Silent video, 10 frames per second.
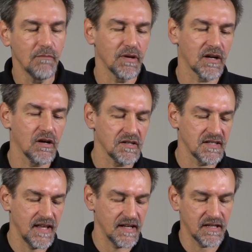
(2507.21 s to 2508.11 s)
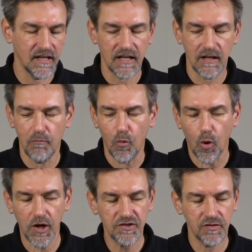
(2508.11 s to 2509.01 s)
because there's a little
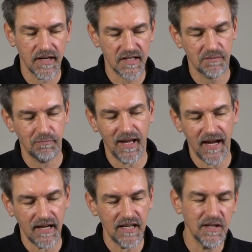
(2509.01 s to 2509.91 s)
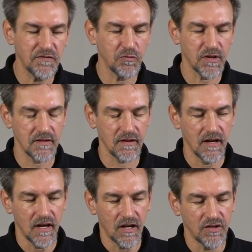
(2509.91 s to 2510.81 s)
more to explain, even with the
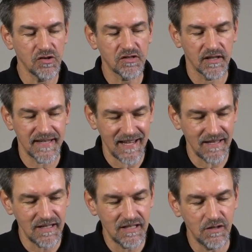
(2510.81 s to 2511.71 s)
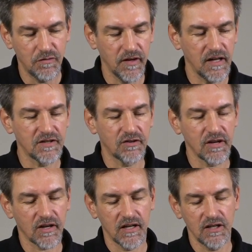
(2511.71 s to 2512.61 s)
neutral density filter
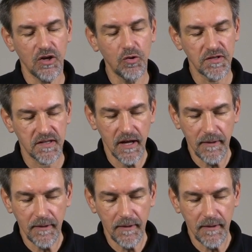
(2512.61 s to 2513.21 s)
you can use.